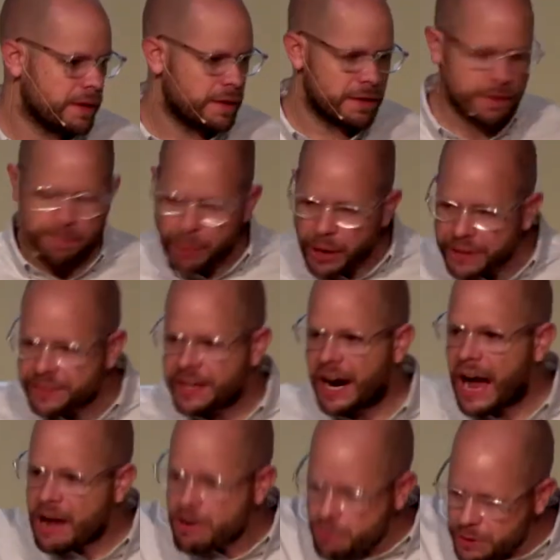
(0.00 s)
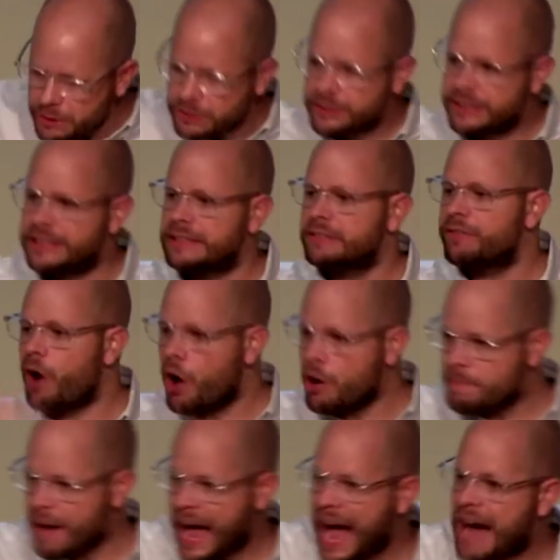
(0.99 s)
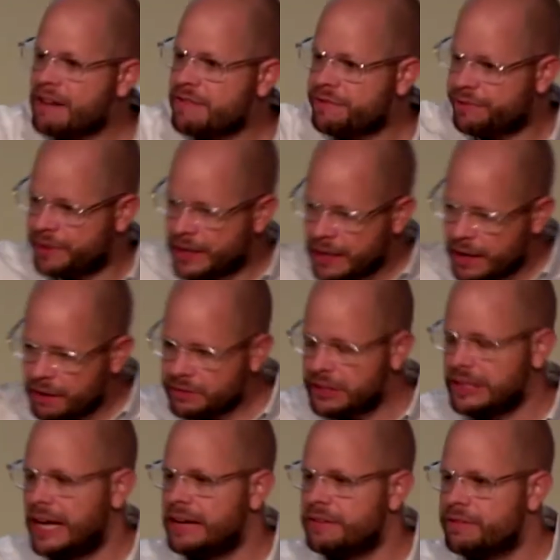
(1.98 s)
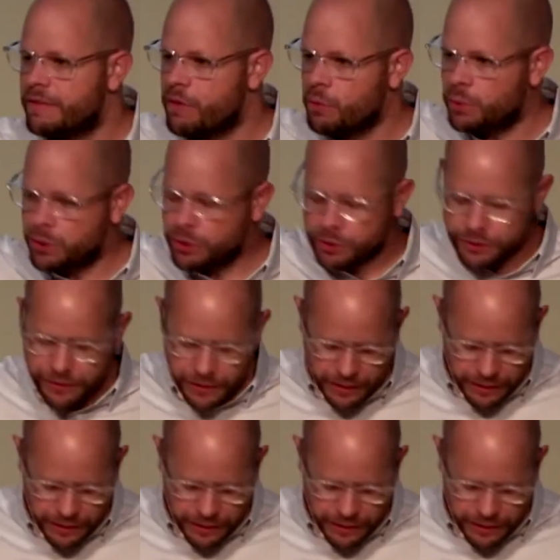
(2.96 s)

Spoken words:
The bread that I will give on behalf of the life of the world